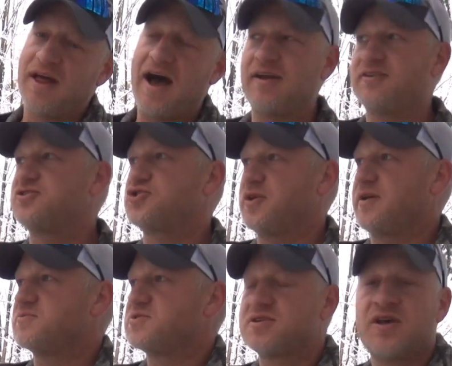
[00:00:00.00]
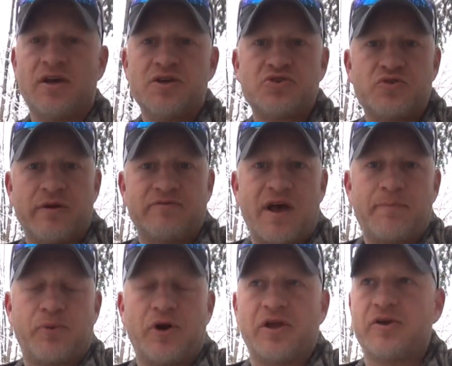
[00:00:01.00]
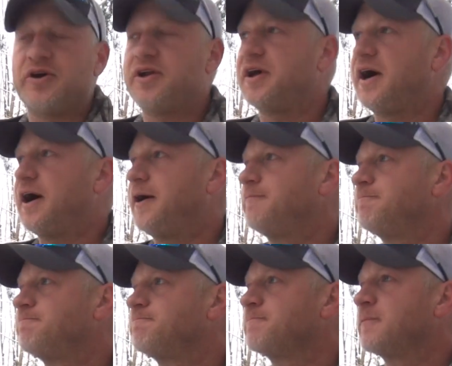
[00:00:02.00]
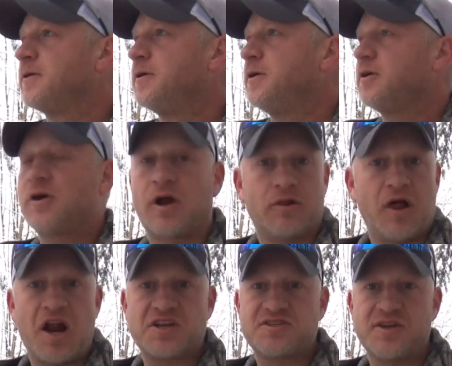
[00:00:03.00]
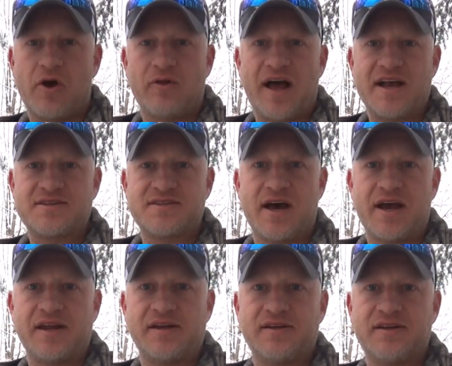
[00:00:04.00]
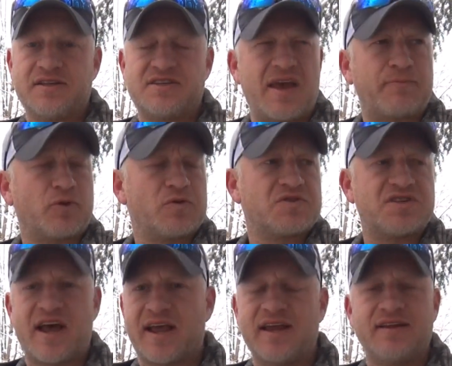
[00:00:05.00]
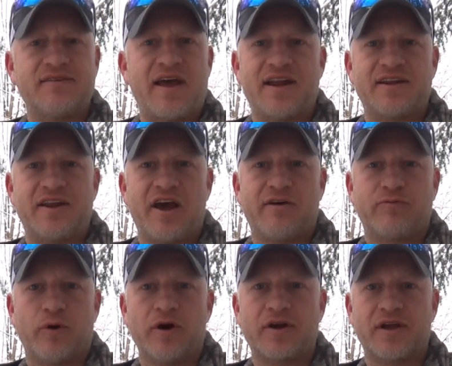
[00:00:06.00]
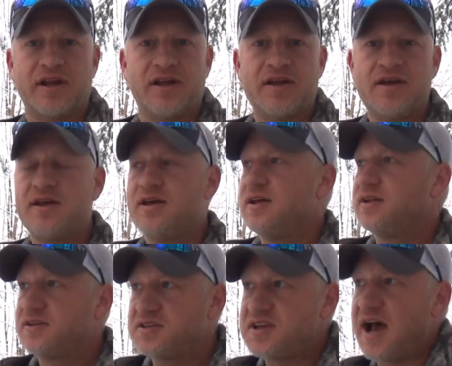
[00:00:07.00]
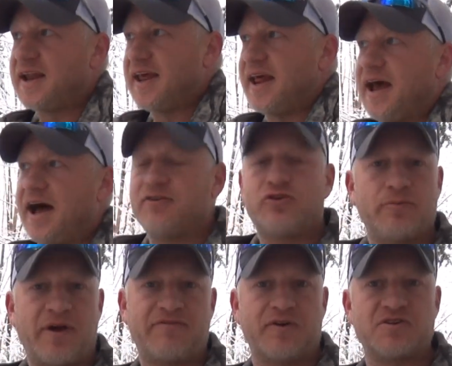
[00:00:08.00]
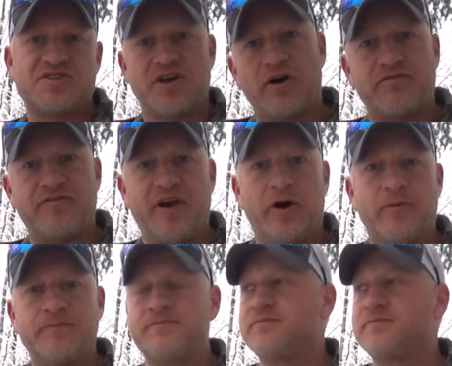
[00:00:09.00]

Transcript: loud. The stream's up pretty good. Got a lot of snow last night. It's April 2nd. Had the day off work and decided to head out and do my first self-film